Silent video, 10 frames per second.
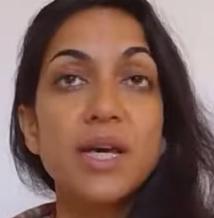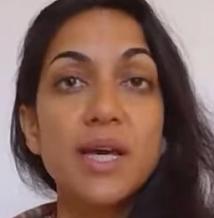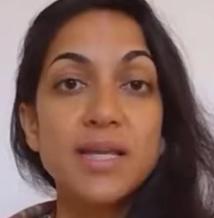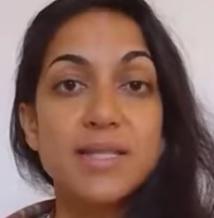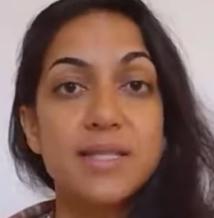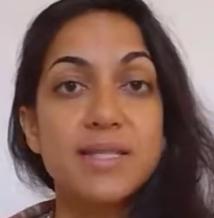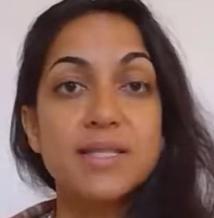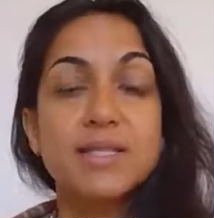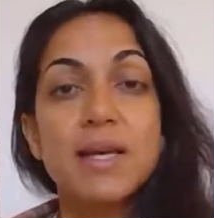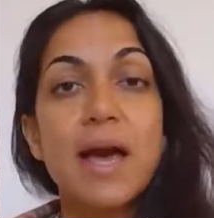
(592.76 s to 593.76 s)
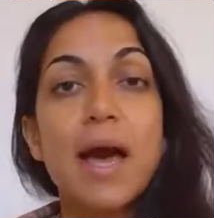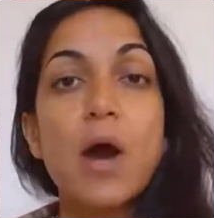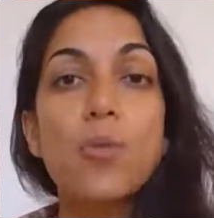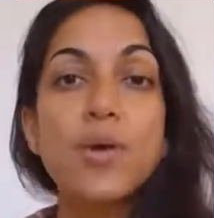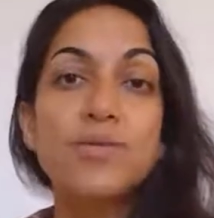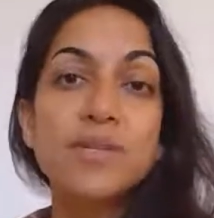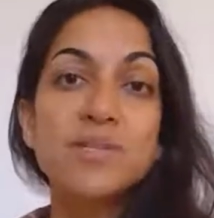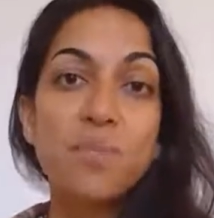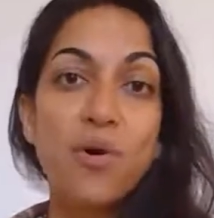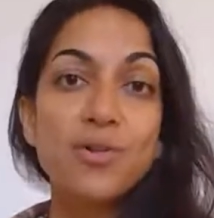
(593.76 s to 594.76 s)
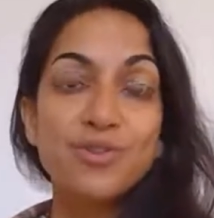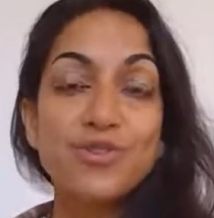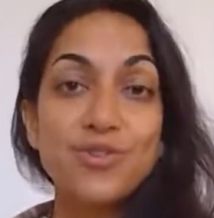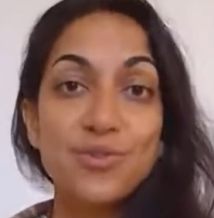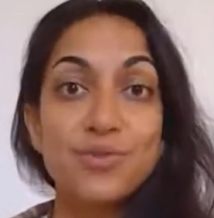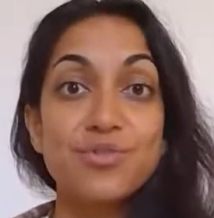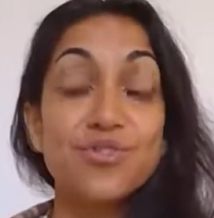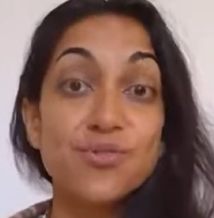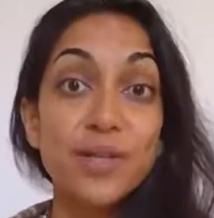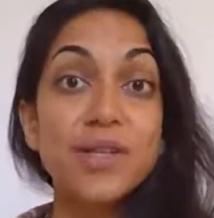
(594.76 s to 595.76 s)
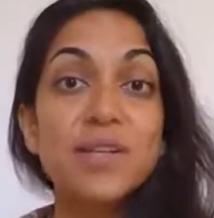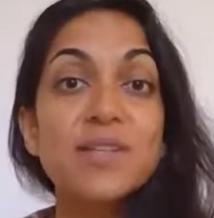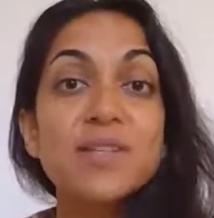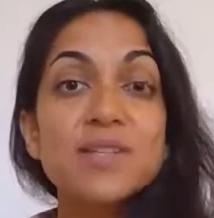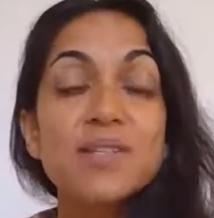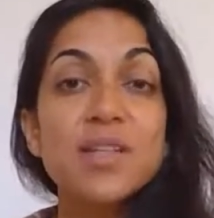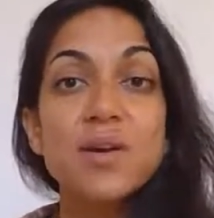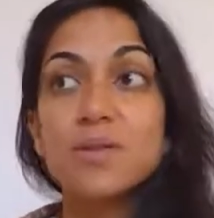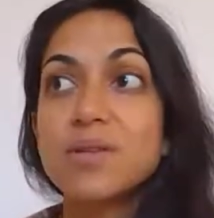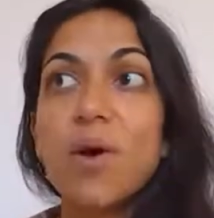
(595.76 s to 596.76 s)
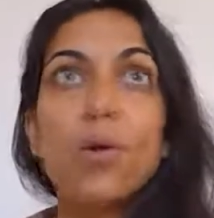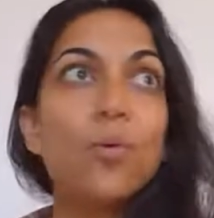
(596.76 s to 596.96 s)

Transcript: It's how we respond to those triggers, those